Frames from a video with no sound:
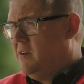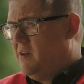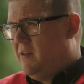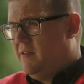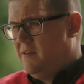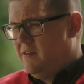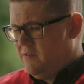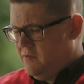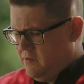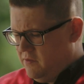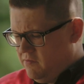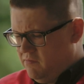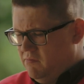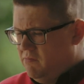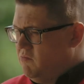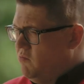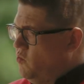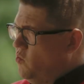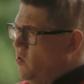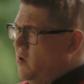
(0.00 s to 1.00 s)
And this was
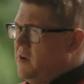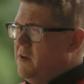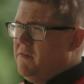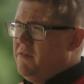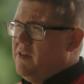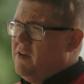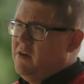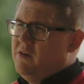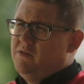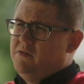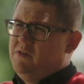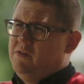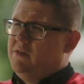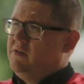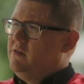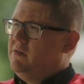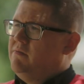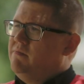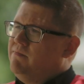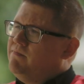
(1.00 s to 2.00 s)
one of
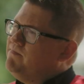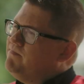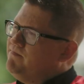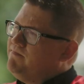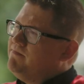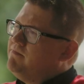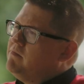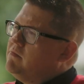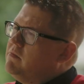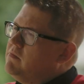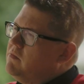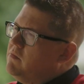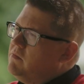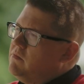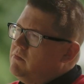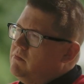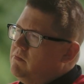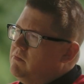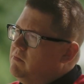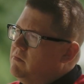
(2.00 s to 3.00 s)
those,
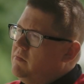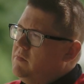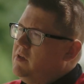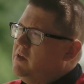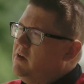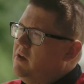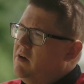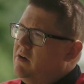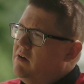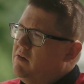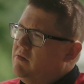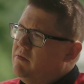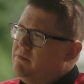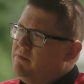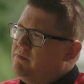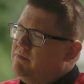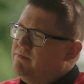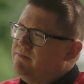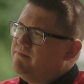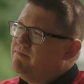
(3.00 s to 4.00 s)
you know,
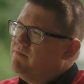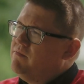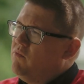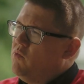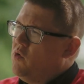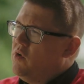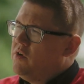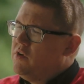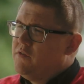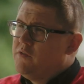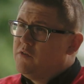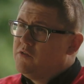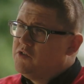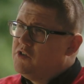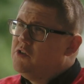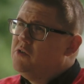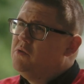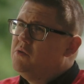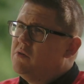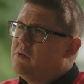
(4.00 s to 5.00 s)
wonderful
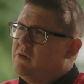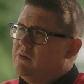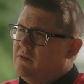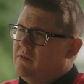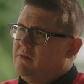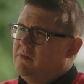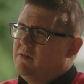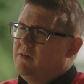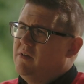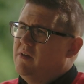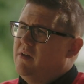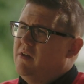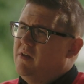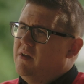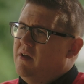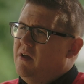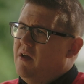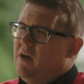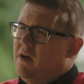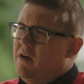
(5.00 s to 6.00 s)
tools
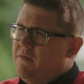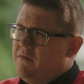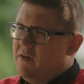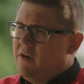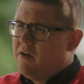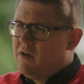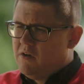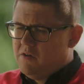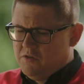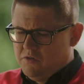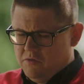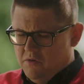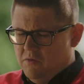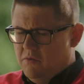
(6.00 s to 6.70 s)
of a cultural